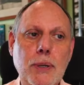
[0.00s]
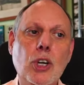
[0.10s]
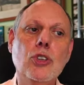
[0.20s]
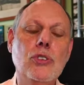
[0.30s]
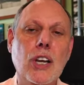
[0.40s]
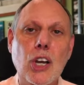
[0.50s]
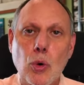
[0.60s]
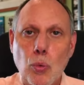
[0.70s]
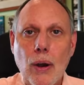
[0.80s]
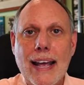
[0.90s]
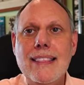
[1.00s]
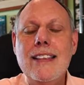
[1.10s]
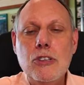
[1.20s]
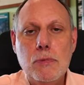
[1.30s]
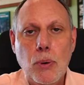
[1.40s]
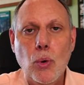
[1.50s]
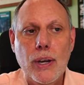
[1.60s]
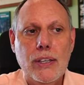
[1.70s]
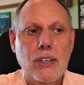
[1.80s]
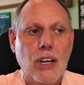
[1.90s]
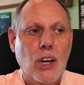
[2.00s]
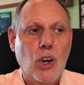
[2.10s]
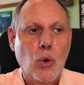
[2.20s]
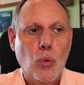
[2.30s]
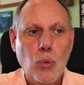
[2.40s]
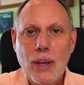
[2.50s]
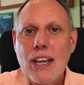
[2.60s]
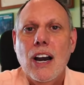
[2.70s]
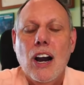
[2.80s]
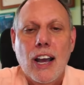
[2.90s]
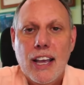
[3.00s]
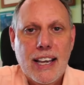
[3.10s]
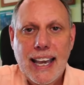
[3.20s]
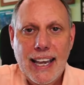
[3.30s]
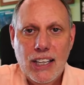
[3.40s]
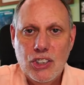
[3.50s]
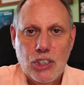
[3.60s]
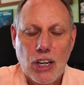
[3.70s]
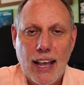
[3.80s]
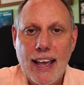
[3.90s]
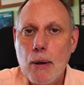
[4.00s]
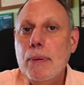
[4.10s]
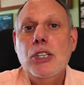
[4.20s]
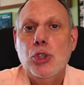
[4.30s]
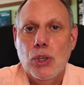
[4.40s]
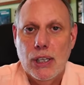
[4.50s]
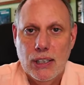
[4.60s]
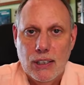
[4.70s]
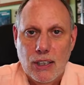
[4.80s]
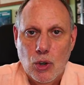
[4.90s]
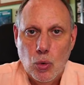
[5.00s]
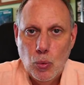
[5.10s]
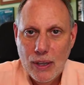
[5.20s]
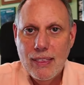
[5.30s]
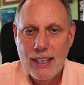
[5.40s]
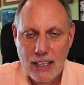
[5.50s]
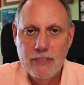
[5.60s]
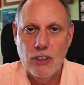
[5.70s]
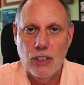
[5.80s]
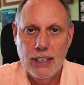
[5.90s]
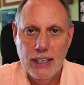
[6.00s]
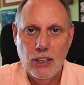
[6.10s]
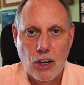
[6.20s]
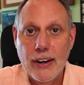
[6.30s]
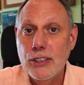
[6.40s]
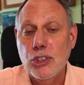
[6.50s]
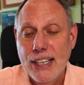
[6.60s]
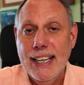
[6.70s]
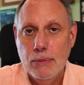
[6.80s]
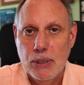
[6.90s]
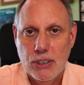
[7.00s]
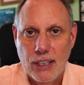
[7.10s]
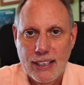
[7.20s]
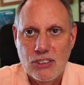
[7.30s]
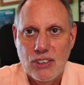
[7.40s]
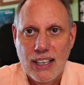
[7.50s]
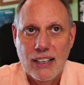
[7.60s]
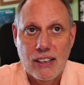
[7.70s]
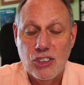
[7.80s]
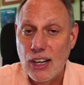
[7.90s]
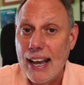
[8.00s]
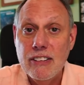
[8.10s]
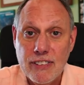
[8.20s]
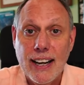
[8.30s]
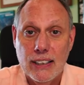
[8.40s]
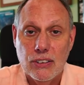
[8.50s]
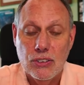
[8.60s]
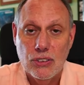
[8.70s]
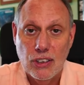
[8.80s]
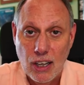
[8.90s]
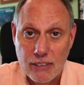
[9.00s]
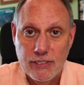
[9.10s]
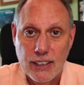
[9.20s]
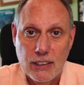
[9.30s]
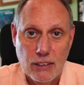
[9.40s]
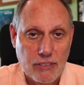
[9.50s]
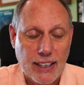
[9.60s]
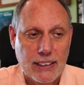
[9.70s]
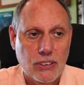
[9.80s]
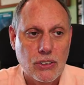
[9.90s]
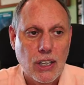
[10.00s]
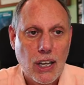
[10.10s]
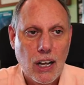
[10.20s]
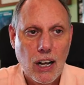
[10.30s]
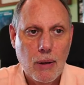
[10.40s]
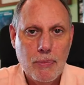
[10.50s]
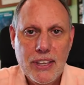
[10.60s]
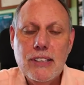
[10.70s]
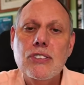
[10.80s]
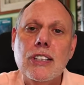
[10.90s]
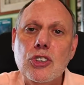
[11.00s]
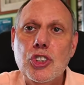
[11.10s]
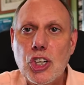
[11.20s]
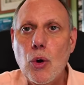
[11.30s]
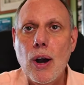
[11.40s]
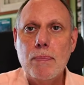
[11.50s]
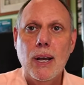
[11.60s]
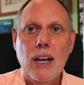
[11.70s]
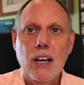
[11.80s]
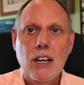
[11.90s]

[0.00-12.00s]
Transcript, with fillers: because at this point, we engage habitually with evil in our entertainment. It's it, and violence, conflict, violence. Um, these things show up